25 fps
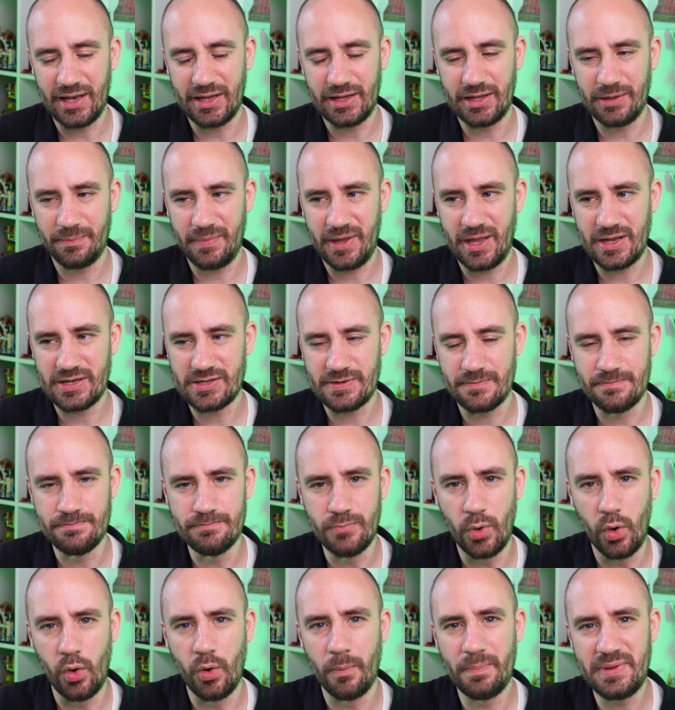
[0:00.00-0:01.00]
little bit
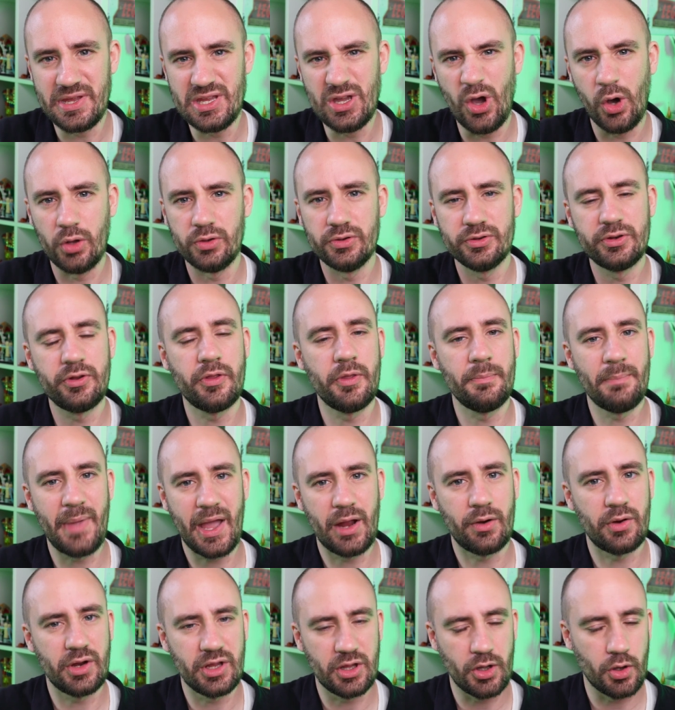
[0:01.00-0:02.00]
more beyond the
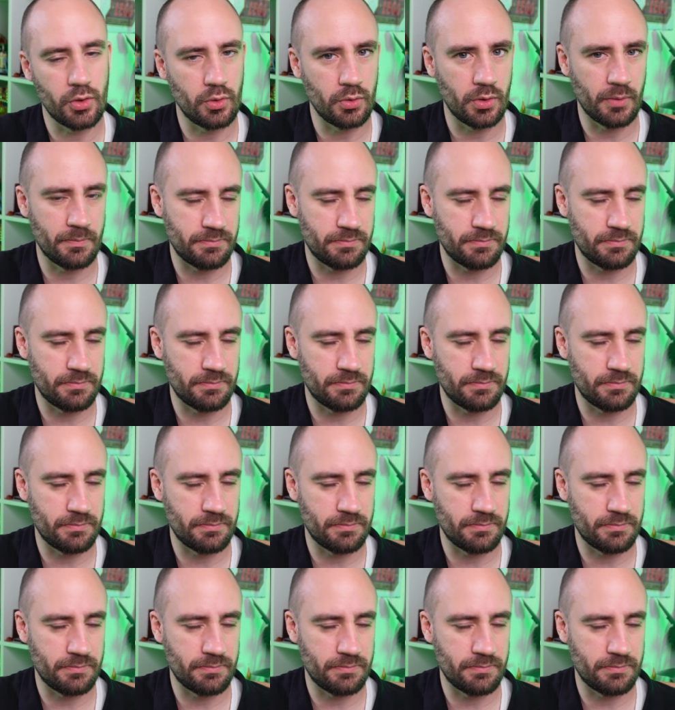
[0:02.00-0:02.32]
Mario